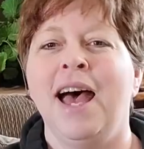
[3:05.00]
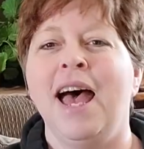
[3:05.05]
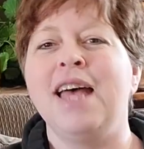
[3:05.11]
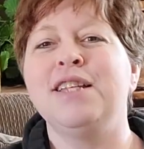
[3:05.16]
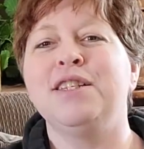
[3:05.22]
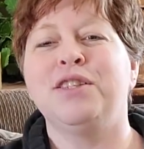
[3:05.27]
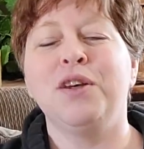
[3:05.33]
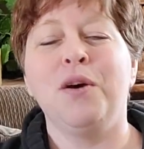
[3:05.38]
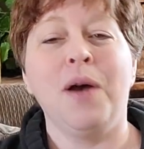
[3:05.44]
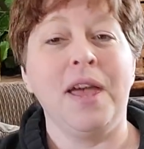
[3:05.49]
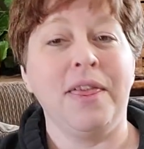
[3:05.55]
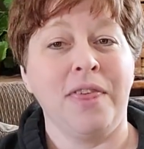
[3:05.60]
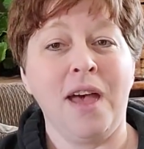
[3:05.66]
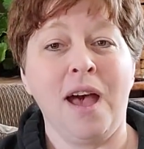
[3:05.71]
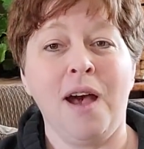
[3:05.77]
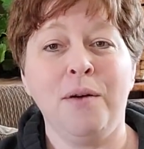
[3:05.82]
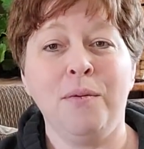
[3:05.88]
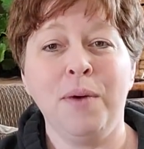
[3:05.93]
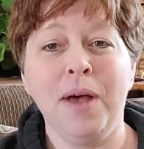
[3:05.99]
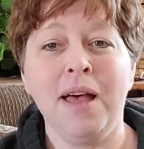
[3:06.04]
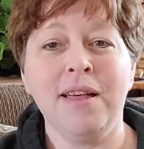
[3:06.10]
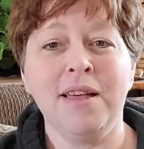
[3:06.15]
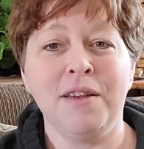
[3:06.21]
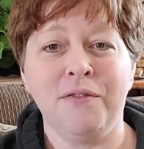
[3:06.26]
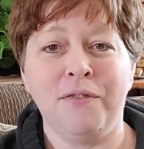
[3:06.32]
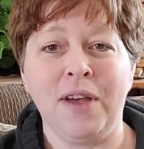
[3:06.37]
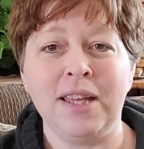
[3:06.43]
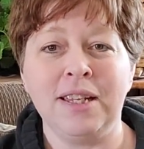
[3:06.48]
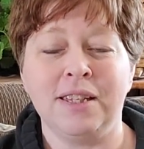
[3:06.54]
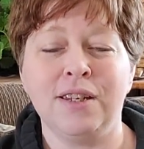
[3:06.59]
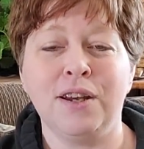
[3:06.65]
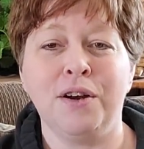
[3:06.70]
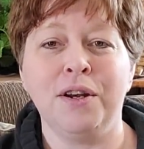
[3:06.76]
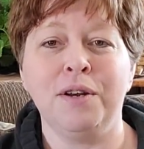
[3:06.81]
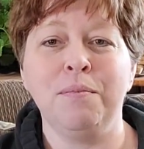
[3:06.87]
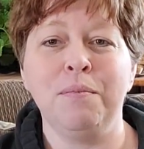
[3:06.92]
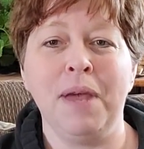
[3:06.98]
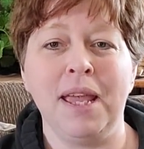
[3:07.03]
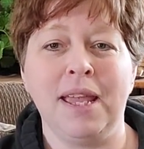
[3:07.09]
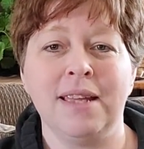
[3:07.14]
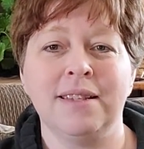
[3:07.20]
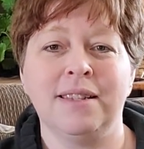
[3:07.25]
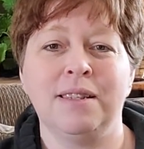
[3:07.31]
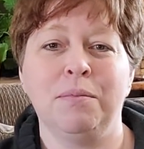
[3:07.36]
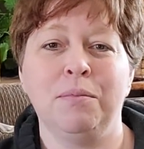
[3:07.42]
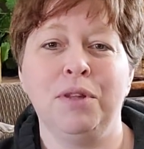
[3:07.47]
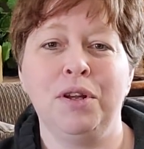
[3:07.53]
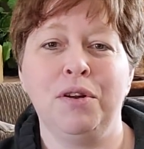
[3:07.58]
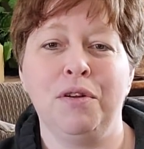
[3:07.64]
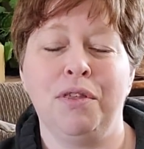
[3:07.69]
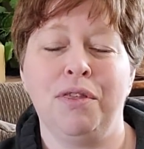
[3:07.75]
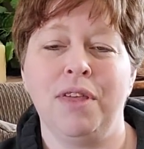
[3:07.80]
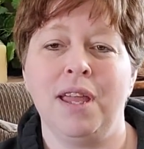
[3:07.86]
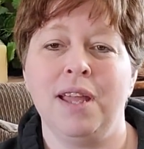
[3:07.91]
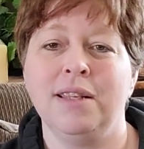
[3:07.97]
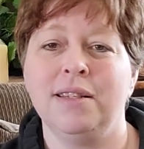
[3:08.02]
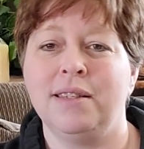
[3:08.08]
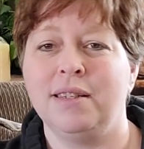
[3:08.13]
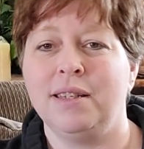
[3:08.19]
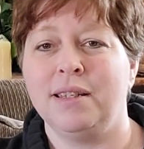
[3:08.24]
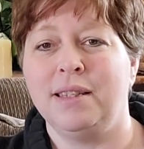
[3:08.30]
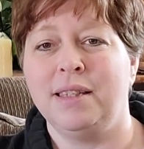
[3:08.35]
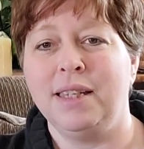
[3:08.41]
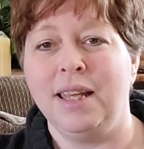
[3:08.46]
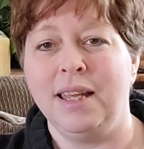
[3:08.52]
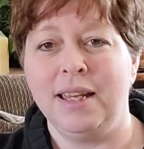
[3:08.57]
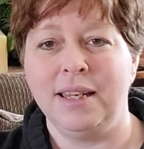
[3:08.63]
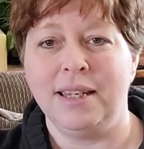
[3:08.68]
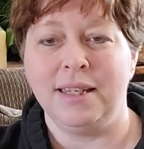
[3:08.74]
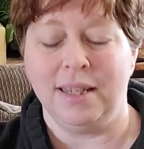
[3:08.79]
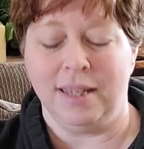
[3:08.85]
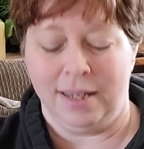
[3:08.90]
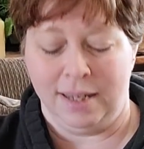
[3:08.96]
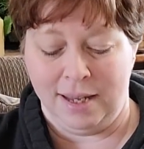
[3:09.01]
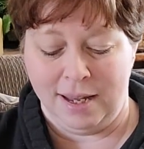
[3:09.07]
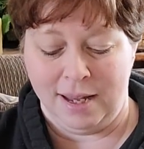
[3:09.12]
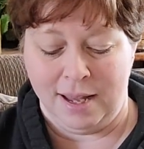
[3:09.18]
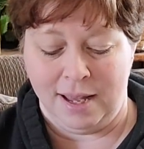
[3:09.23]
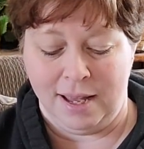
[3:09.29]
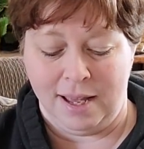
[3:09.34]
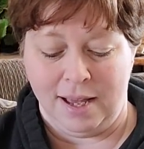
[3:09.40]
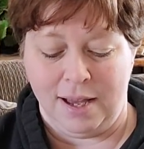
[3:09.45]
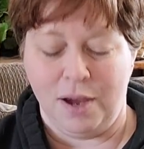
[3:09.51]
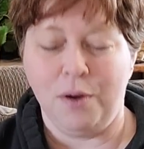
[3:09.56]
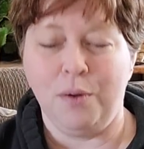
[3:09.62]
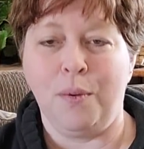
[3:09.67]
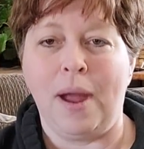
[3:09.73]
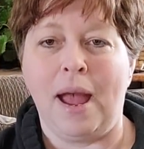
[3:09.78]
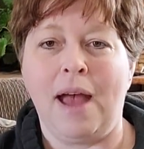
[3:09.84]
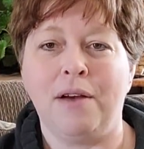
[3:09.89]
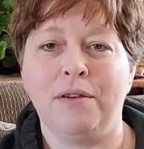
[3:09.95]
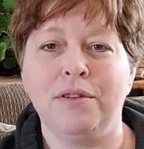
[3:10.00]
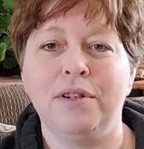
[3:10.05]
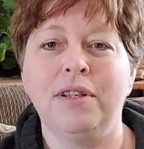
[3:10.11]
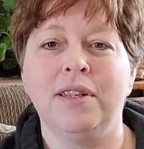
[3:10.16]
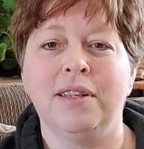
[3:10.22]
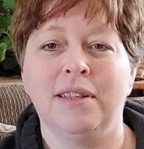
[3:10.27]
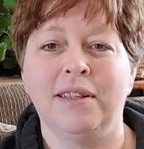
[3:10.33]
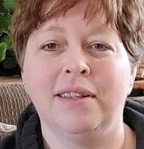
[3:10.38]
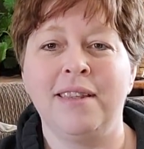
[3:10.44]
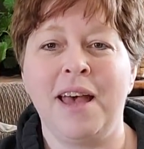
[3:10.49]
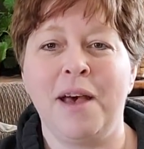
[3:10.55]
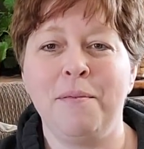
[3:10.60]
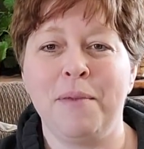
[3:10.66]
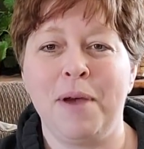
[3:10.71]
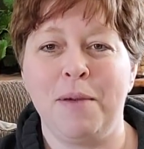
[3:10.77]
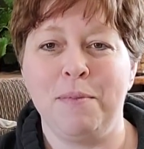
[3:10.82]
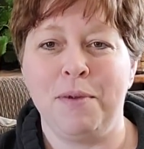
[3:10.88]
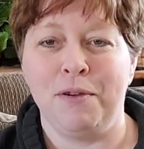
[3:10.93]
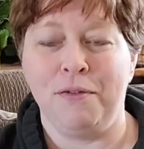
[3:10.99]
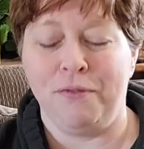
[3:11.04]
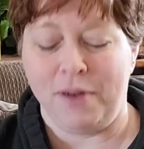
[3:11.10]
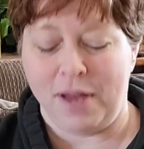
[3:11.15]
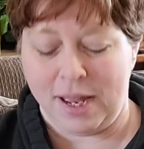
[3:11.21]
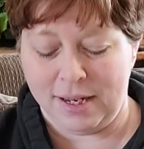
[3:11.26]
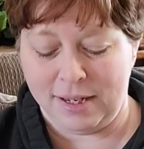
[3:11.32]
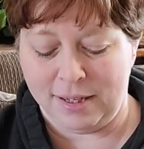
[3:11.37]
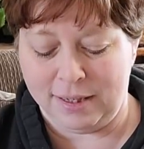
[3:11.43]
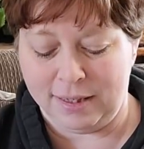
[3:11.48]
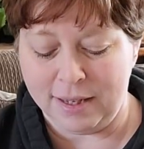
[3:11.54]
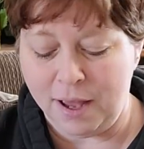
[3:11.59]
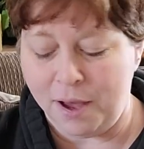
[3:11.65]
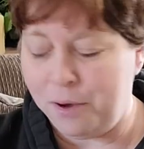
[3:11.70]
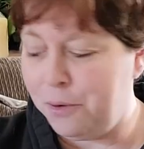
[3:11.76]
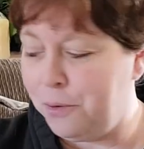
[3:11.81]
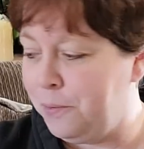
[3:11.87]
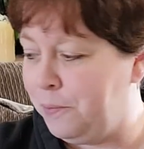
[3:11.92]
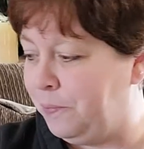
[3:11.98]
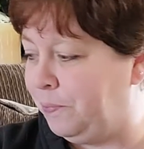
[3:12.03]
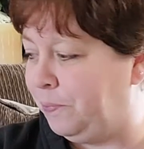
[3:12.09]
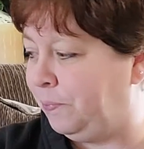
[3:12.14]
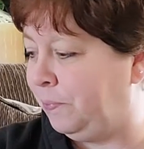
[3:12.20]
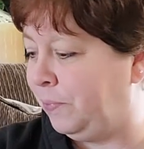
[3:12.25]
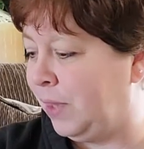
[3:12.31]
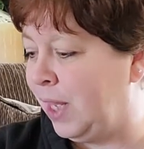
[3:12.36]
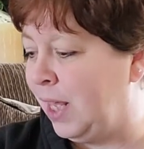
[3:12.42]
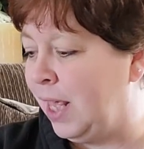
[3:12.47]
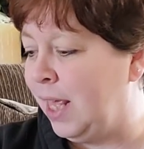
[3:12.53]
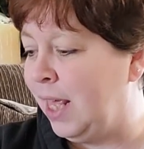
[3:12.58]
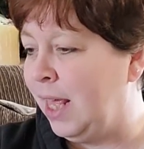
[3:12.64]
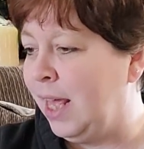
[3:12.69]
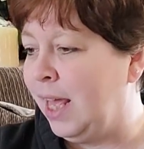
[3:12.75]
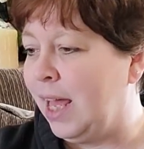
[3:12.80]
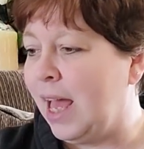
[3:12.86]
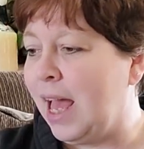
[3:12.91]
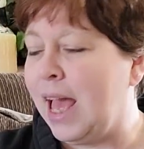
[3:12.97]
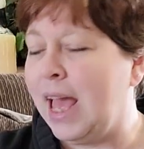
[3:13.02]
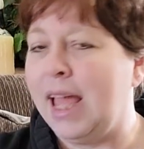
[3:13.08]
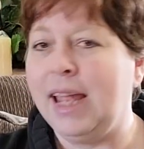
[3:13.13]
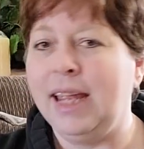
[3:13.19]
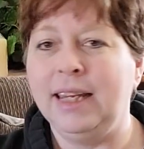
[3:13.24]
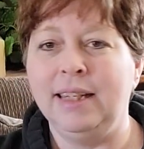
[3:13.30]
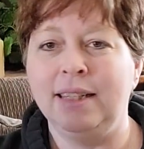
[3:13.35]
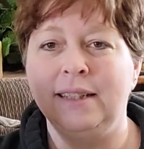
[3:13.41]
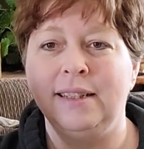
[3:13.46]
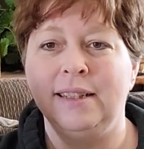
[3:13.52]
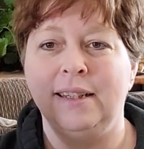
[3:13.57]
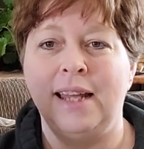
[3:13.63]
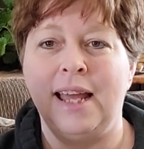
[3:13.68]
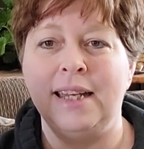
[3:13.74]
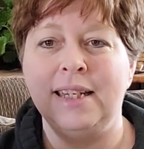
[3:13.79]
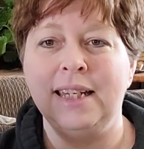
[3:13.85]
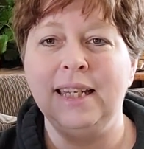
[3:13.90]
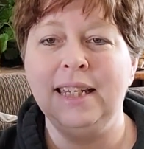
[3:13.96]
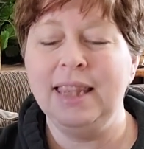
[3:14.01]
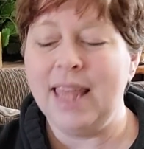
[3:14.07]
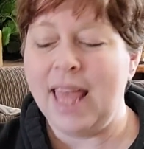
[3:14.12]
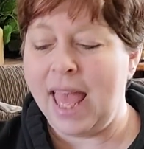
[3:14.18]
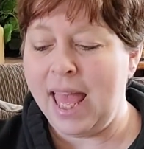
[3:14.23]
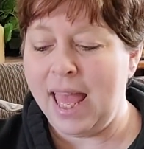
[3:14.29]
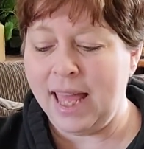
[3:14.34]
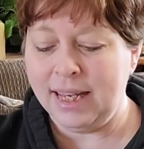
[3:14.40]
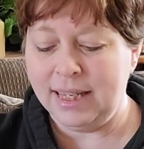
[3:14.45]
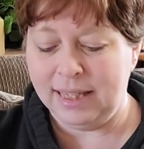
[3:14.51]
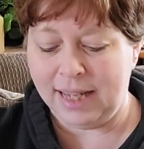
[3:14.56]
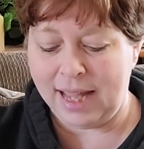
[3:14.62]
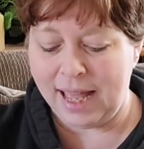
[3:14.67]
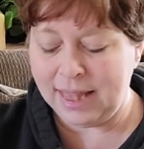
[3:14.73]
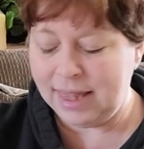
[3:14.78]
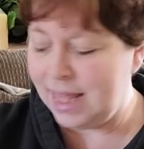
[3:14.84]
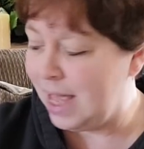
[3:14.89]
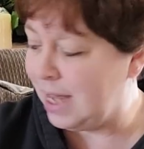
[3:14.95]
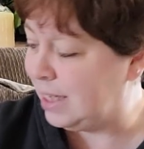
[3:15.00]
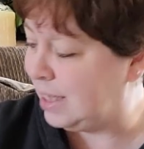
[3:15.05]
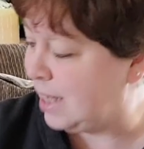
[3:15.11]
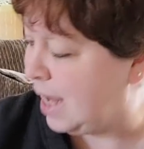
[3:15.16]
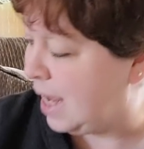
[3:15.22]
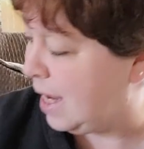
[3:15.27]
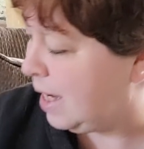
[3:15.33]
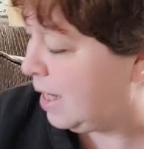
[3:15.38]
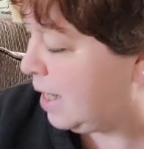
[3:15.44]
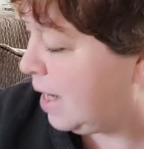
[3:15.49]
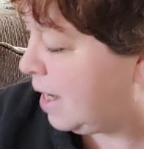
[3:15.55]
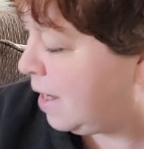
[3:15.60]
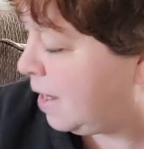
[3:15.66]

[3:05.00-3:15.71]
And so I thought, well, if I started making some little things to sit around, that might be fun. So I did that, got that done.